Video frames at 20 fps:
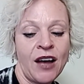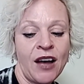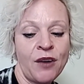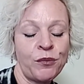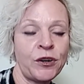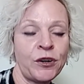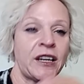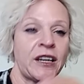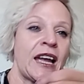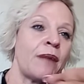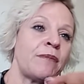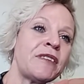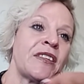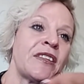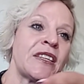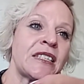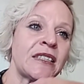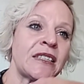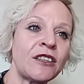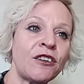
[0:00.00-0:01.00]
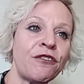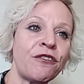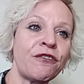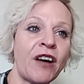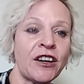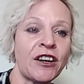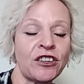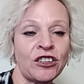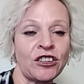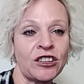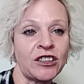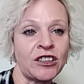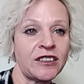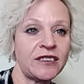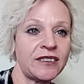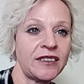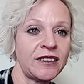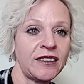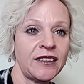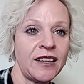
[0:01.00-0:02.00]
We're kept in this little funnel
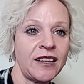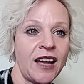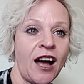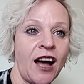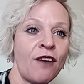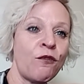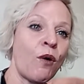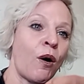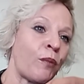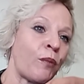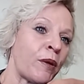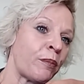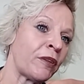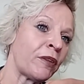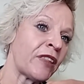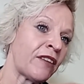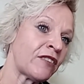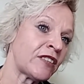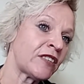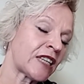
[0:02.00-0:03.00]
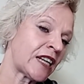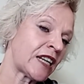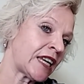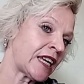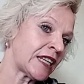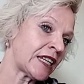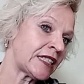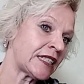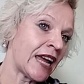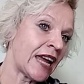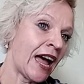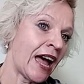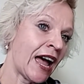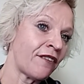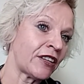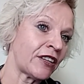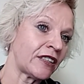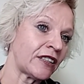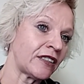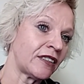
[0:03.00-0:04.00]
of what we believe is going to get us to
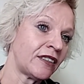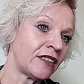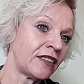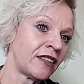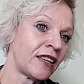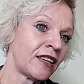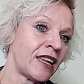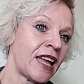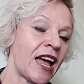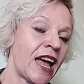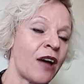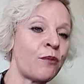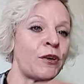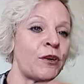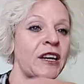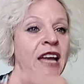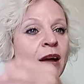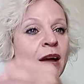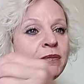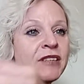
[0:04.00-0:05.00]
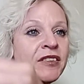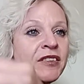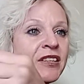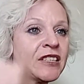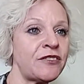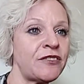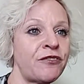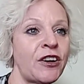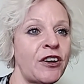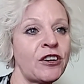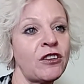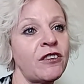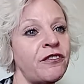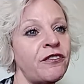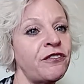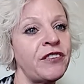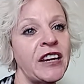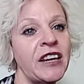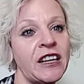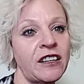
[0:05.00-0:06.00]
heaven. And we're kept in this funnel of
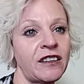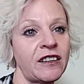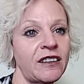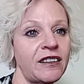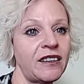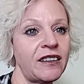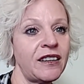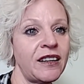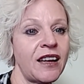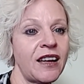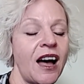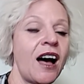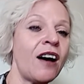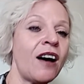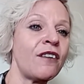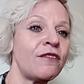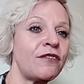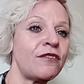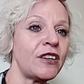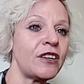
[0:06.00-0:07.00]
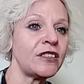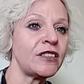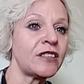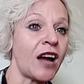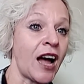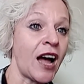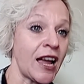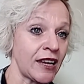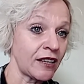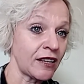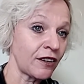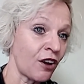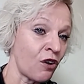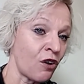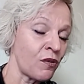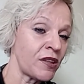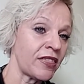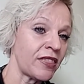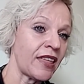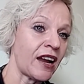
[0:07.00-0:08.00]
fear of dying and
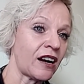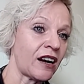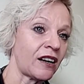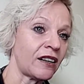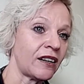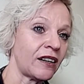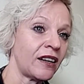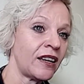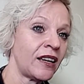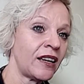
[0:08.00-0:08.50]
going there.